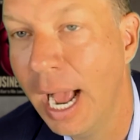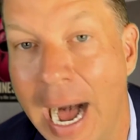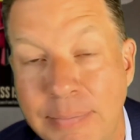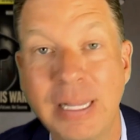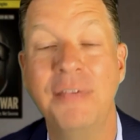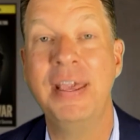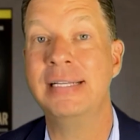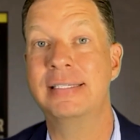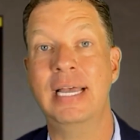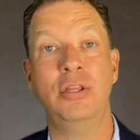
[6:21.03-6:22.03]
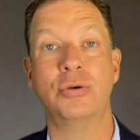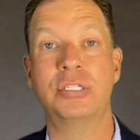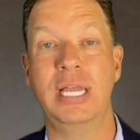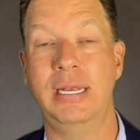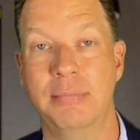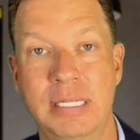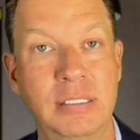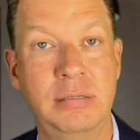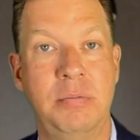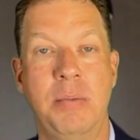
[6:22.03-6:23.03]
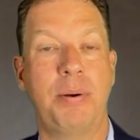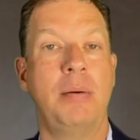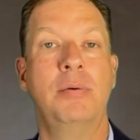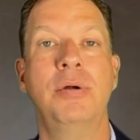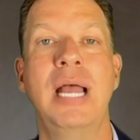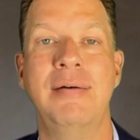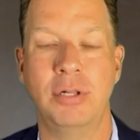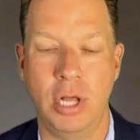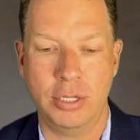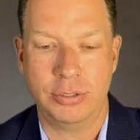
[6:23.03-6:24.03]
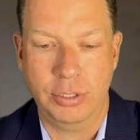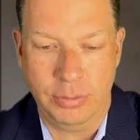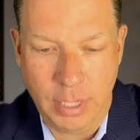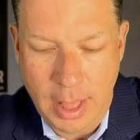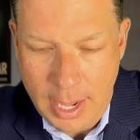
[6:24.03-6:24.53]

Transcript: I believe if he had said those statements, he probably wouldn't have a lawsuit.